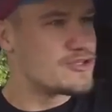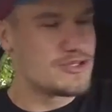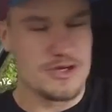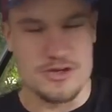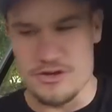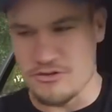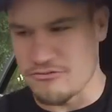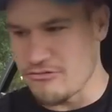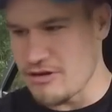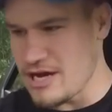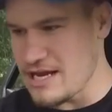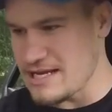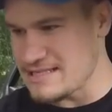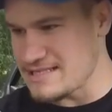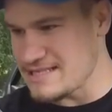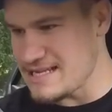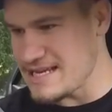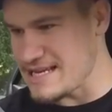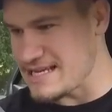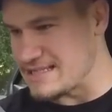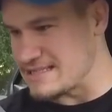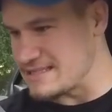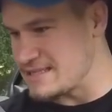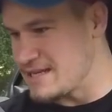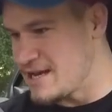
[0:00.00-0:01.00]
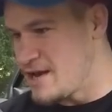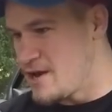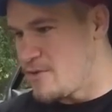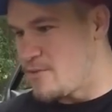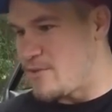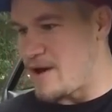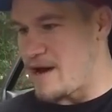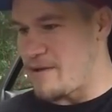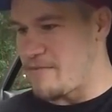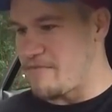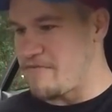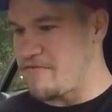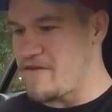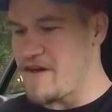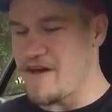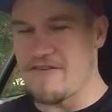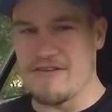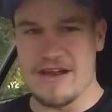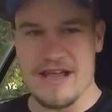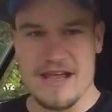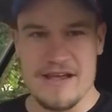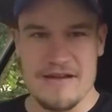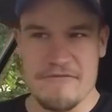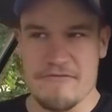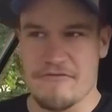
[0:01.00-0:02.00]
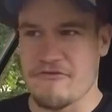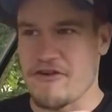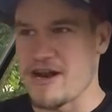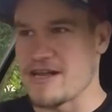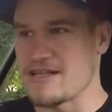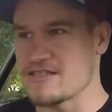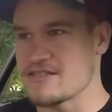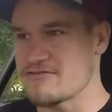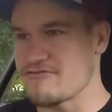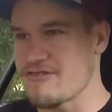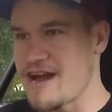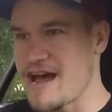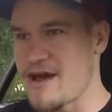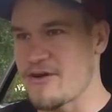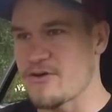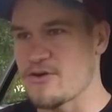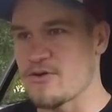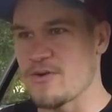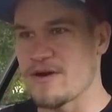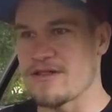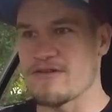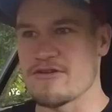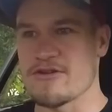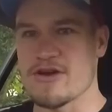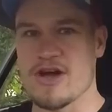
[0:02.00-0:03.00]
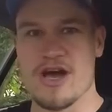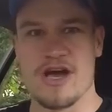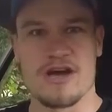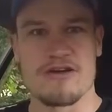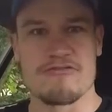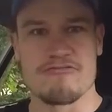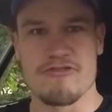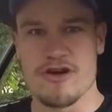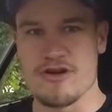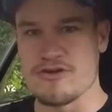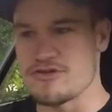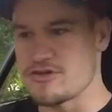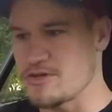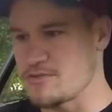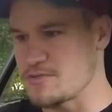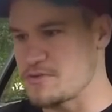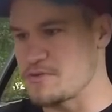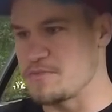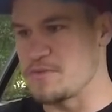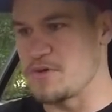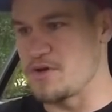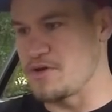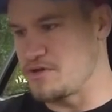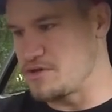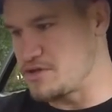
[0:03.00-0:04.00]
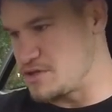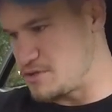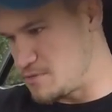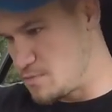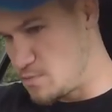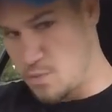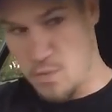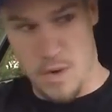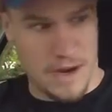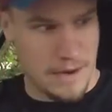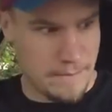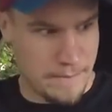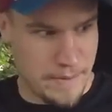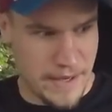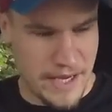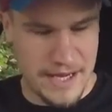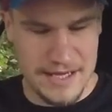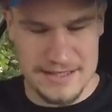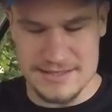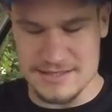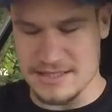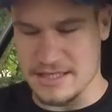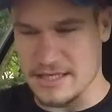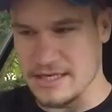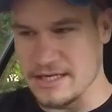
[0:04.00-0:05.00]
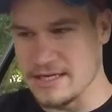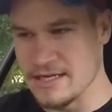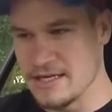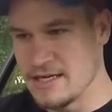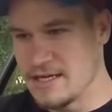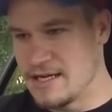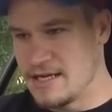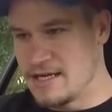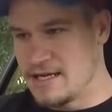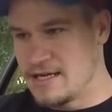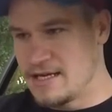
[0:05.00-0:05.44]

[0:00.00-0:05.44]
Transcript: to the rear seats when I'm ferrying friends around or whether I'm going on road trips with more than one person.